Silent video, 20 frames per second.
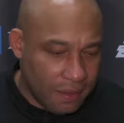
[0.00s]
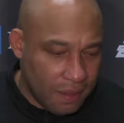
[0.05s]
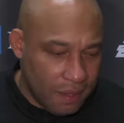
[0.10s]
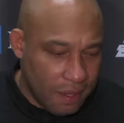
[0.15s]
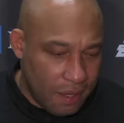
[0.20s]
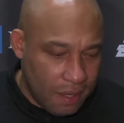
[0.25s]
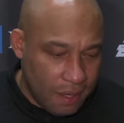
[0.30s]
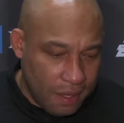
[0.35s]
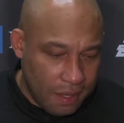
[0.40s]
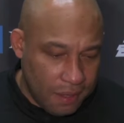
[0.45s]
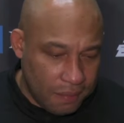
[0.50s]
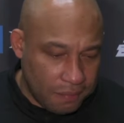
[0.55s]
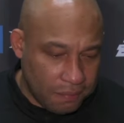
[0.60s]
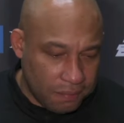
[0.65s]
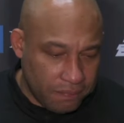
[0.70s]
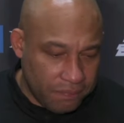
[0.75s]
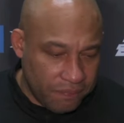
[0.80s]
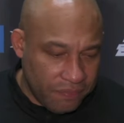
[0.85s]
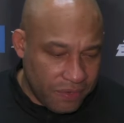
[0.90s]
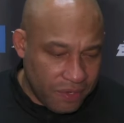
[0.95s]

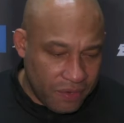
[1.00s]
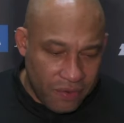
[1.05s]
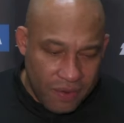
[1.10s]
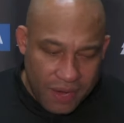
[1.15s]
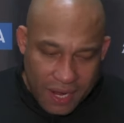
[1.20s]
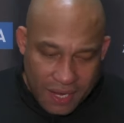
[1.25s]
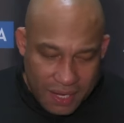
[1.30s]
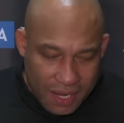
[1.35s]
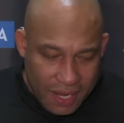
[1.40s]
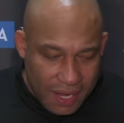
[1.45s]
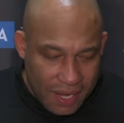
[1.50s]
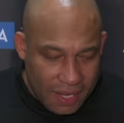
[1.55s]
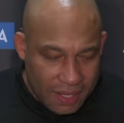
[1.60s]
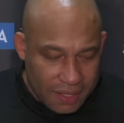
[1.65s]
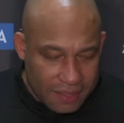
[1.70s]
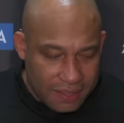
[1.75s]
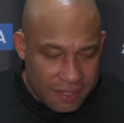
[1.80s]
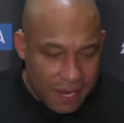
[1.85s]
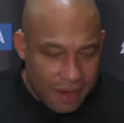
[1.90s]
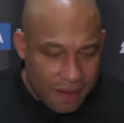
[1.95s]
Um, great
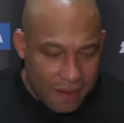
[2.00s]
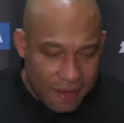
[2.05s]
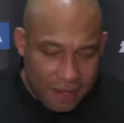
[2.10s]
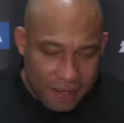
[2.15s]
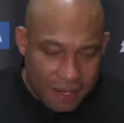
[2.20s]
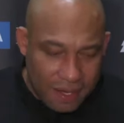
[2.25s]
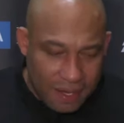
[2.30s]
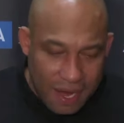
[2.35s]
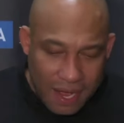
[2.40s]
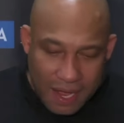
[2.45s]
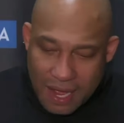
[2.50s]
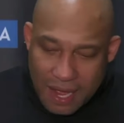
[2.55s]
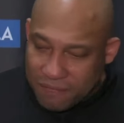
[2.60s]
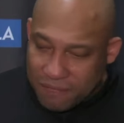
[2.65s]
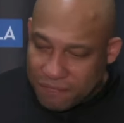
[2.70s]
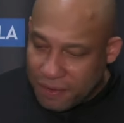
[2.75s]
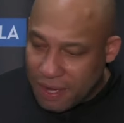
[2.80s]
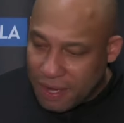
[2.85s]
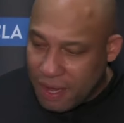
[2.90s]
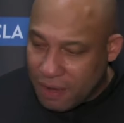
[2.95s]
hands. I, again, I got to
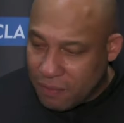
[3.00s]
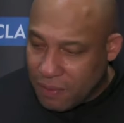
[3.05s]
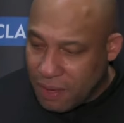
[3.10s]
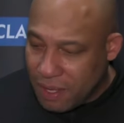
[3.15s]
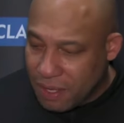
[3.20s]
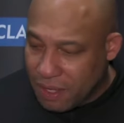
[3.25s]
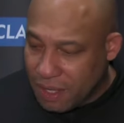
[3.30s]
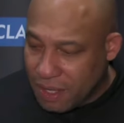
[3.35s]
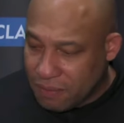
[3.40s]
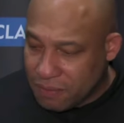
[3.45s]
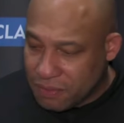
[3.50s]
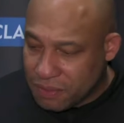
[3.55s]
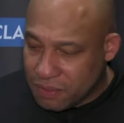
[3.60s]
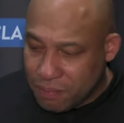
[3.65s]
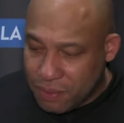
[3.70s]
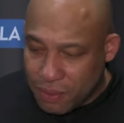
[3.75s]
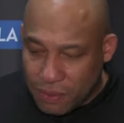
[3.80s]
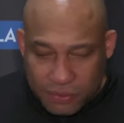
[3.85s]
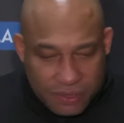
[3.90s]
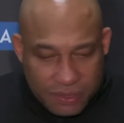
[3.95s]
figure out a way to get him some
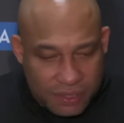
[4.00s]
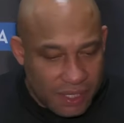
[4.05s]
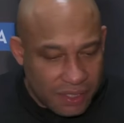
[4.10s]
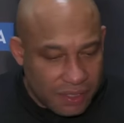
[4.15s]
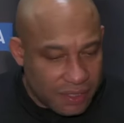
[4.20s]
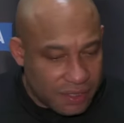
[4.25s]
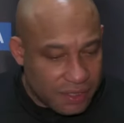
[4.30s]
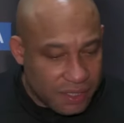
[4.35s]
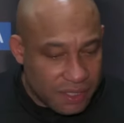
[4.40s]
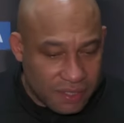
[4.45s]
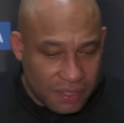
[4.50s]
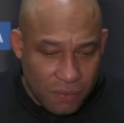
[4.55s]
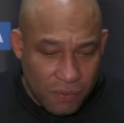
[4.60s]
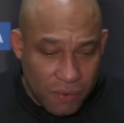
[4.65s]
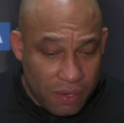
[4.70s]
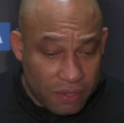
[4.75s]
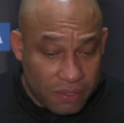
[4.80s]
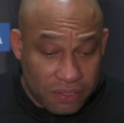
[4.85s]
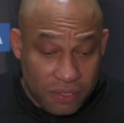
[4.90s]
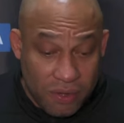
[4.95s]
post touches because he
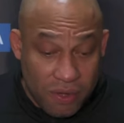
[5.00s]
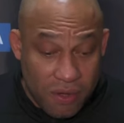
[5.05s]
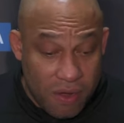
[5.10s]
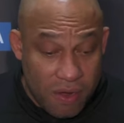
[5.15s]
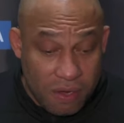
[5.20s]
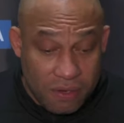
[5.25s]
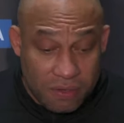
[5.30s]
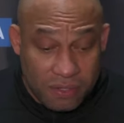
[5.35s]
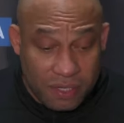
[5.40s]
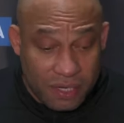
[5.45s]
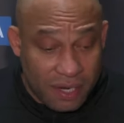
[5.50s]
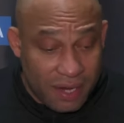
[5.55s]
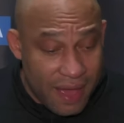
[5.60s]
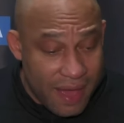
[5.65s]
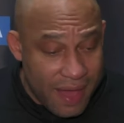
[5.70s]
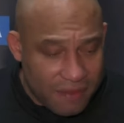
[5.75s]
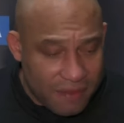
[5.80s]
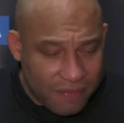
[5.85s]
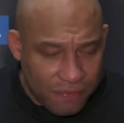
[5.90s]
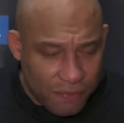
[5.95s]
works so hard on the
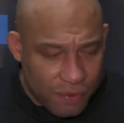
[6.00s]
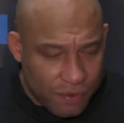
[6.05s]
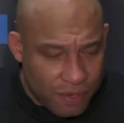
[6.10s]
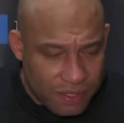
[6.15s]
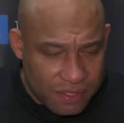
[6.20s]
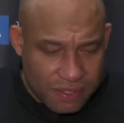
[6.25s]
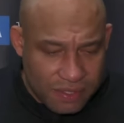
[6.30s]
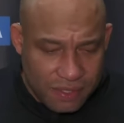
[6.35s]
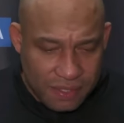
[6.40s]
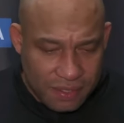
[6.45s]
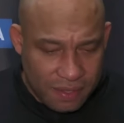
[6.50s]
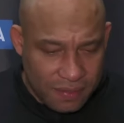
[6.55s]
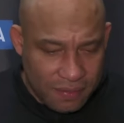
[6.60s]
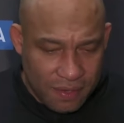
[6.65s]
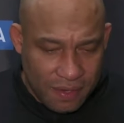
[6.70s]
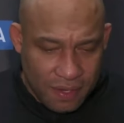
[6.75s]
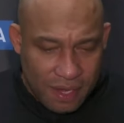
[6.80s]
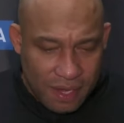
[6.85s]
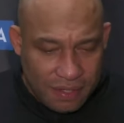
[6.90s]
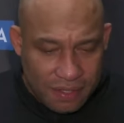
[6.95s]
glass for us.
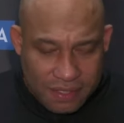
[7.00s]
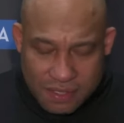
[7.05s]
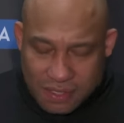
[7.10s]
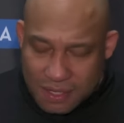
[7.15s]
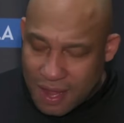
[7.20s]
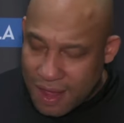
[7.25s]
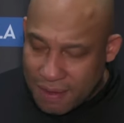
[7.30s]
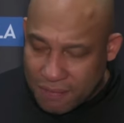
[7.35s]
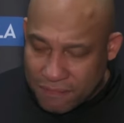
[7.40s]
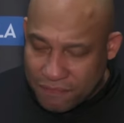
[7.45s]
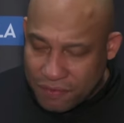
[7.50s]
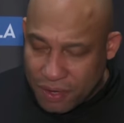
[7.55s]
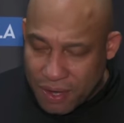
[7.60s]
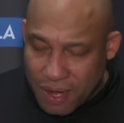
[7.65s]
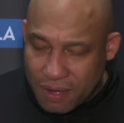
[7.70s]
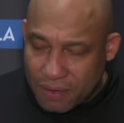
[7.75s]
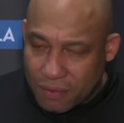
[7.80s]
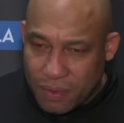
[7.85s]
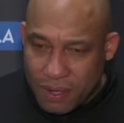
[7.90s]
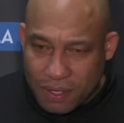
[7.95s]
Just got to figure
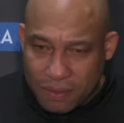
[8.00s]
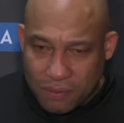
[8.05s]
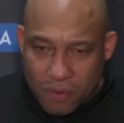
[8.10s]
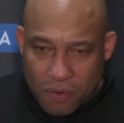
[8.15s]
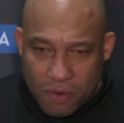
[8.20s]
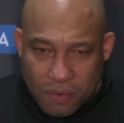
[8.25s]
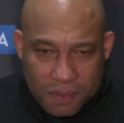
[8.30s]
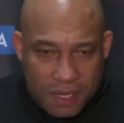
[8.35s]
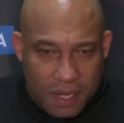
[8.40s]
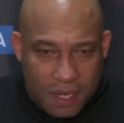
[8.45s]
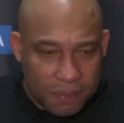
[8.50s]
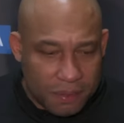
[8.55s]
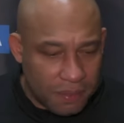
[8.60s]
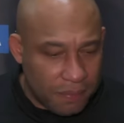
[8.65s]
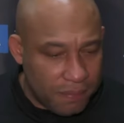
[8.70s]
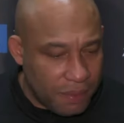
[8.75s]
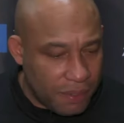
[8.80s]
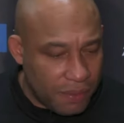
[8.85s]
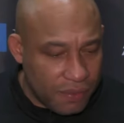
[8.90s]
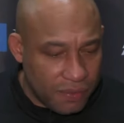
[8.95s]
out a way to throw him a couple
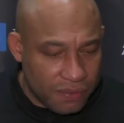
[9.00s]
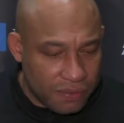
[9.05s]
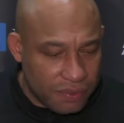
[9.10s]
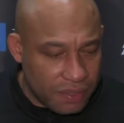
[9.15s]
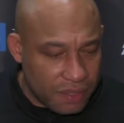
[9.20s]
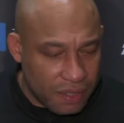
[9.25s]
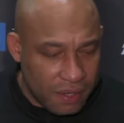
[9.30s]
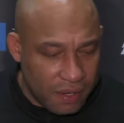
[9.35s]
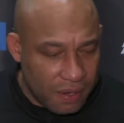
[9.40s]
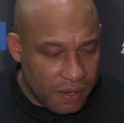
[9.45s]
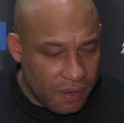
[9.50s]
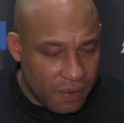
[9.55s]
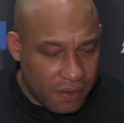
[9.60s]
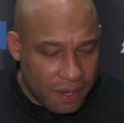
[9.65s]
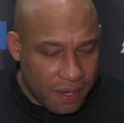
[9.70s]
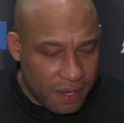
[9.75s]
of bones, you know.